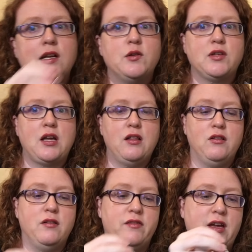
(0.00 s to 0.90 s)
And I was like, I
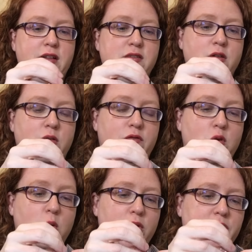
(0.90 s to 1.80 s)
love that. So, of
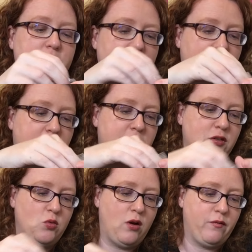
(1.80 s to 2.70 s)
course, I had to
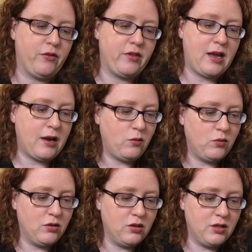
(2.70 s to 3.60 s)
swap for that
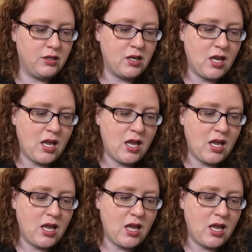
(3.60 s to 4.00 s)
one.